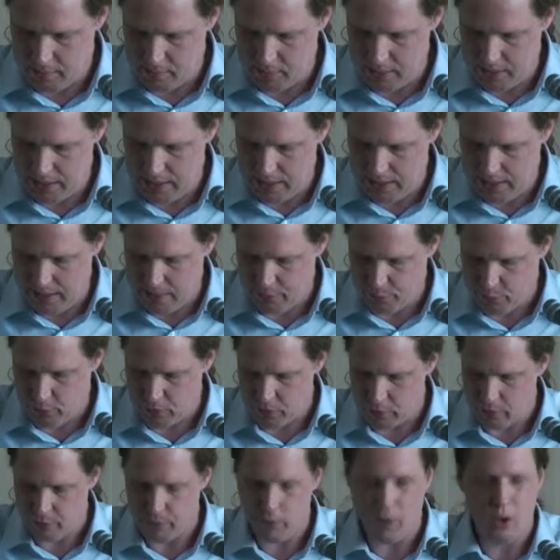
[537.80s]
the effort
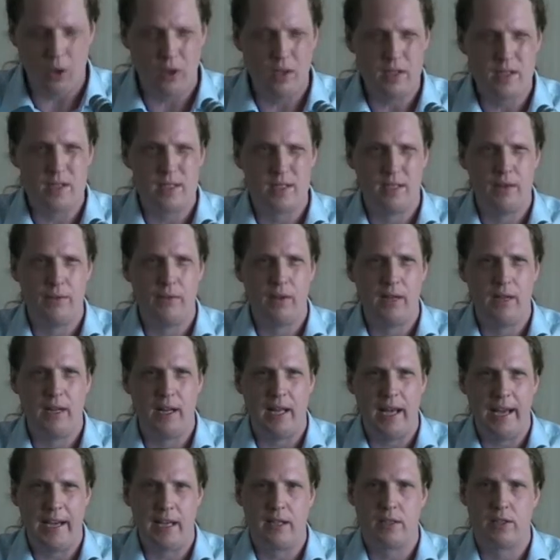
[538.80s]
of all civil
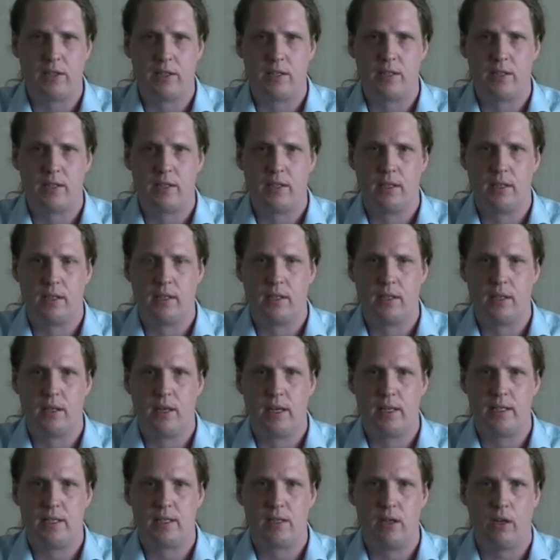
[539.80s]
actors.
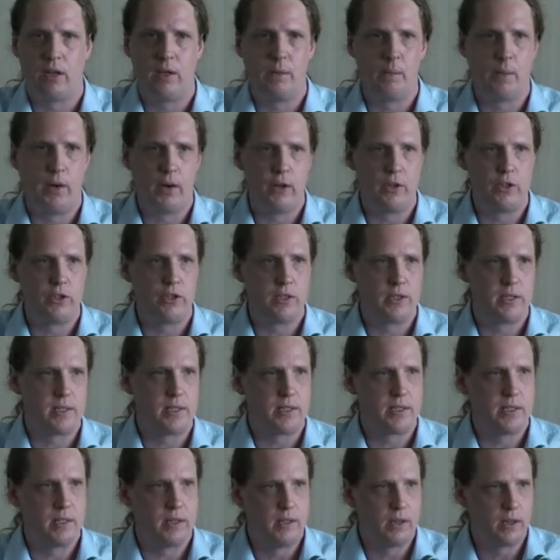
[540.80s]
It's not about just
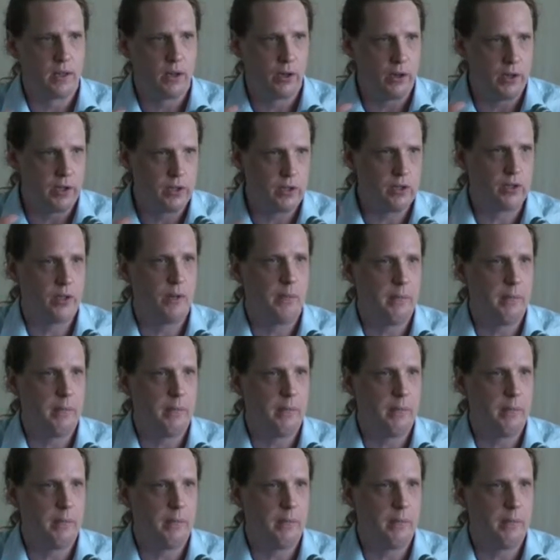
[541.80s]
going to the